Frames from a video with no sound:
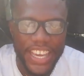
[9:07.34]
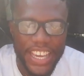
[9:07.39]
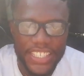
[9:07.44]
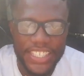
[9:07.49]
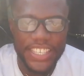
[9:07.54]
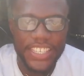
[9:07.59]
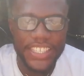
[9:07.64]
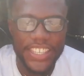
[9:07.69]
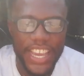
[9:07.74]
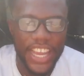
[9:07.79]

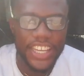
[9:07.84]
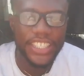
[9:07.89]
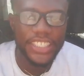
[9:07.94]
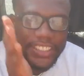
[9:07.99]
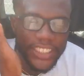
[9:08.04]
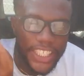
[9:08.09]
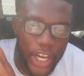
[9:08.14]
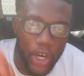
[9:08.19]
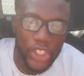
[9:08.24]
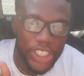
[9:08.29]
it is any
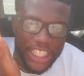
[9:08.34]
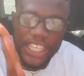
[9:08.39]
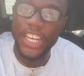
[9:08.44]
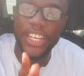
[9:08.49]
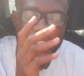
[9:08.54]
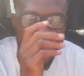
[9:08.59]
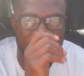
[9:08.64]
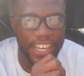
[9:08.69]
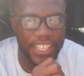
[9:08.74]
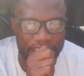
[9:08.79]
due
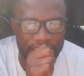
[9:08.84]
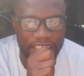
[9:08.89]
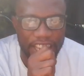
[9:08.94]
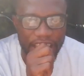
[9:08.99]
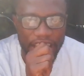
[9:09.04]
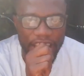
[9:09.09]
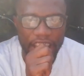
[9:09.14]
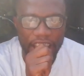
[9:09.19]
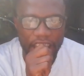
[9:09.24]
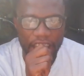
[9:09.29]
diligence
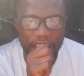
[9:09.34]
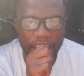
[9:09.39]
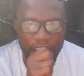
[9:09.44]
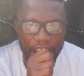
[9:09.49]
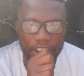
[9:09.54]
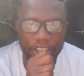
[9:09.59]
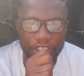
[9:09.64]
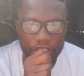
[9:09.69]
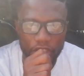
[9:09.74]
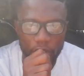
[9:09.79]

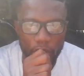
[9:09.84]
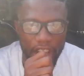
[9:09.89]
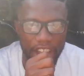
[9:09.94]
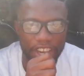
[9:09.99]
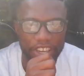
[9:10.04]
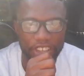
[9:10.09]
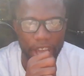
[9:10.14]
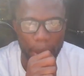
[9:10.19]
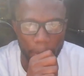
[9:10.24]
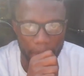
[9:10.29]
enso
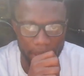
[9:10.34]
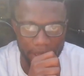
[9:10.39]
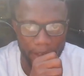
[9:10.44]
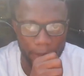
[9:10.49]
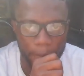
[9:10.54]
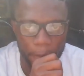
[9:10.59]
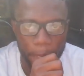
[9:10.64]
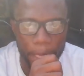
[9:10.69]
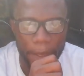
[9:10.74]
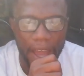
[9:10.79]
any e
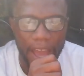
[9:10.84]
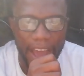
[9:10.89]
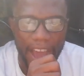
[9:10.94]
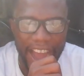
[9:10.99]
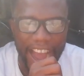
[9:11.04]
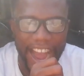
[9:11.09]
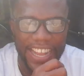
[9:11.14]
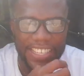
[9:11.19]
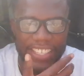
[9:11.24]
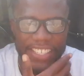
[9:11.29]
be
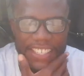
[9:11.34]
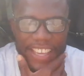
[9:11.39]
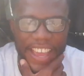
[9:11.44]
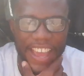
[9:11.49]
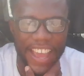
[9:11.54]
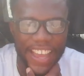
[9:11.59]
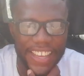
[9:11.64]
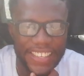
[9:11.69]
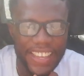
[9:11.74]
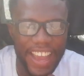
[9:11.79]
a ti se
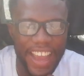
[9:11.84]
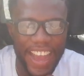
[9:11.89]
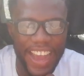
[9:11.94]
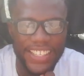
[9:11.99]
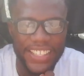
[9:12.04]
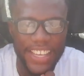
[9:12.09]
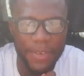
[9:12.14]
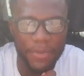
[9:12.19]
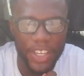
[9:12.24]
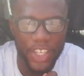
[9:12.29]
enye
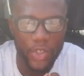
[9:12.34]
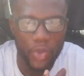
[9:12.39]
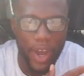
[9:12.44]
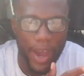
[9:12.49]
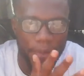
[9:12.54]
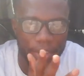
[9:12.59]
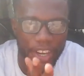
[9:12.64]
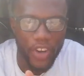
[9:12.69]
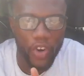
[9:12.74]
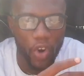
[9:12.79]
asamketo
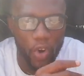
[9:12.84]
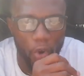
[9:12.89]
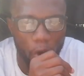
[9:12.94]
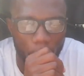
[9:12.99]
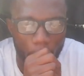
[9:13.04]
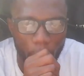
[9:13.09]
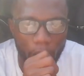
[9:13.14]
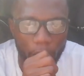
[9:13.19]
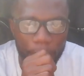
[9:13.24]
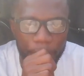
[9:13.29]
am ne
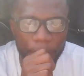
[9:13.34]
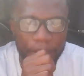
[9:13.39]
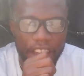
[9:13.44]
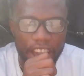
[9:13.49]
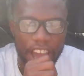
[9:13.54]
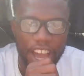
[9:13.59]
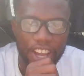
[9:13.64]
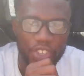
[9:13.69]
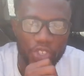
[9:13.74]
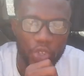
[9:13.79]
honkomo
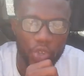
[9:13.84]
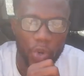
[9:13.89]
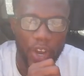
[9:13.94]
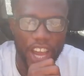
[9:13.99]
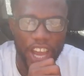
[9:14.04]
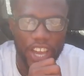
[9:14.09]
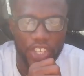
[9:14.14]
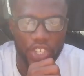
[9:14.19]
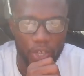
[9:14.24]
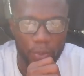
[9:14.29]
enso
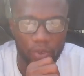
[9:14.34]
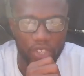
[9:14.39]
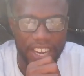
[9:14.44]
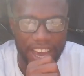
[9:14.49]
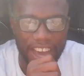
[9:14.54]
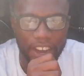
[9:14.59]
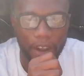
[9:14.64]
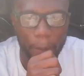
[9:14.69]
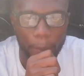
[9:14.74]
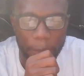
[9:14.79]
esumo
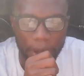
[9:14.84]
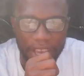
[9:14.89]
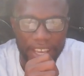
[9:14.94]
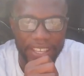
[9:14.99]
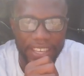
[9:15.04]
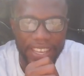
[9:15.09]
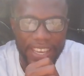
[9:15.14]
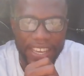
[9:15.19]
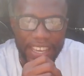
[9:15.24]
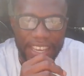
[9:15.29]
na no
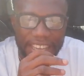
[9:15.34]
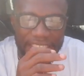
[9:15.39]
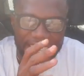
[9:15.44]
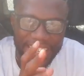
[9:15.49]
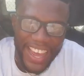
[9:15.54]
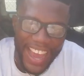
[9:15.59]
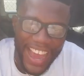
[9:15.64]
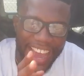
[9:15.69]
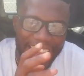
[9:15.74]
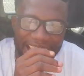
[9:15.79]
pay
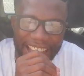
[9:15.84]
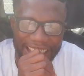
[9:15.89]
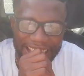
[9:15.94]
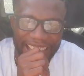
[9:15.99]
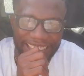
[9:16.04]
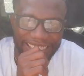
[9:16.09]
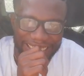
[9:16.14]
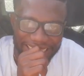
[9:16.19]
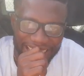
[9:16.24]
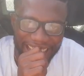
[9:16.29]
na
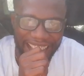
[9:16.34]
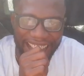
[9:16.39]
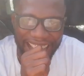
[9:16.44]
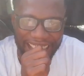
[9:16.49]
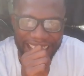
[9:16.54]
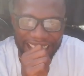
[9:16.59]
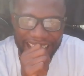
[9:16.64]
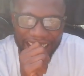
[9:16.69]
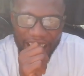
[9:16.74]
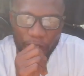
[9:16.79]
eyade
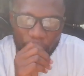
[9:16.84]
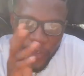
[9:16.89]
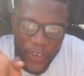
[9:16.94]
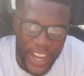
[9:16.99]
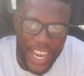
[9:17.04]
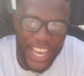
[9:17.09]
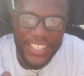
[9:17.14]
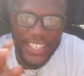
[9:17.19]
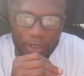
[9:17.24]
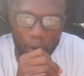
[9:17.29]
a
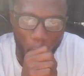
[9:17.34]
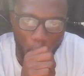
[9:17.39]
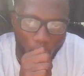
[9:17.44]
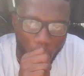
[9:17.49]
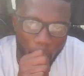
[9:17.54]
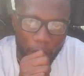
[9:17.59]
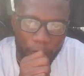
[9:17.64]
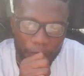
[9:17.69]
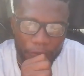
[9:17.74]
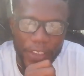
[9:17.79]
Phyllis wo
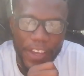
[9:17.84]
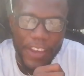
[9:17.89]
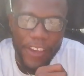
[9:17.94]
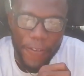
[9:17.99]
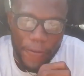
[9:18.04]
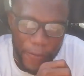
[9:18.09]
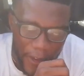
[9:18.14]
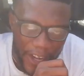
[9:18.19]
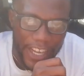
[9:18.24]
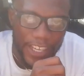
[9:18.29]
ho
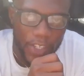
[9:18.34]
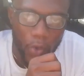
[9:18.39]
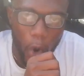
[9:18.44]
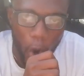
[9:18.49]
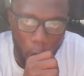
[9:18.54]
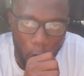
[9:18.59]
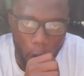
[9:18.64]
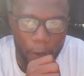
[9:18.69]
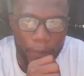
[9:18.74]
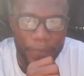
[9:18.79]
Phyllis
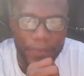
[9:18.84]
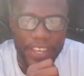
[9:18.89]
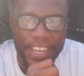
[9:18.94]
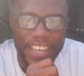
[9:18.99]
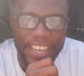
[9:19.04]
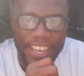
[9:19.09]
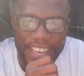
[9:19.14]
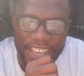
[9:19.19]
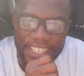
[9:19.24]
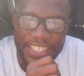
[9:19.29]
wo ho
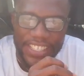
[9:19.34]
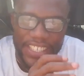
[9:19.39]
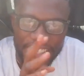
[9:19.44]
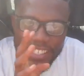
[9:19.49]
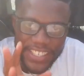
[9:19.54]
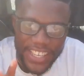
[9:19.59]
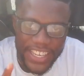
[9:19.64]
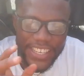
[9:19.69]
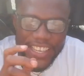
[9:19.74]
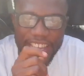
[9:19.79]
enti
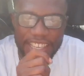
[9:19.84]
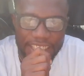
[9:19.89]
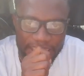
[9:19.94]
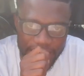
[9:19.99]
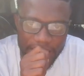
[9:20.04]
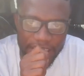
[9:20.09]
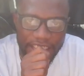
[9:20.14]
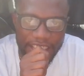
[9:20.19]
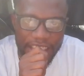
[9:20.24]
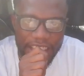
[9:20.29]
stick and
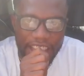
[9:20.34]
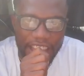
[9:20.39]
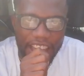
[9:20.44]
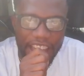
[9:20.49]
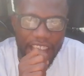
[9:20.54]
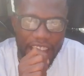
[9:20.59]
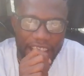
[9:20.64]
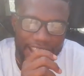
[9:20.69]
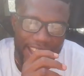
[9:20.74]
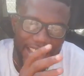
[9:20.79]
stay
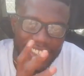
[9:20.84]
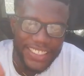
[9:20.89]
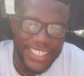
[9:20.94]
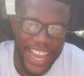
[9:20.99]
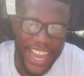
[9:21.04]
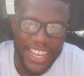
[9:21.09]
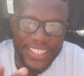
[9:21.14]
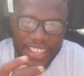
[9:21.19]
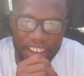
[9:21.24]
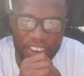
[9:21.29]

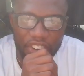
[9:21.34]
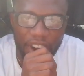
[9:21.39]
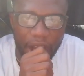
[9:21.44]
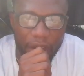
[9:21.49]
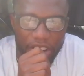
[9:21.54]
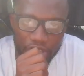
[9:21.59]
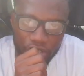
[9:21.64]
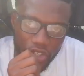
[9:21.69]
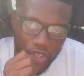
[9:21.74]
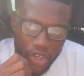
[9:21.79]
eyade a
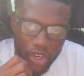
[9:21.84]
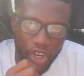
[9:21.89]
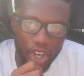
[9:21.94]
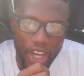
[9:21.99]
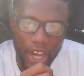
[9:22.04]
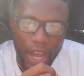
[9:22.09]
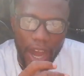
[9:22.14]
January enso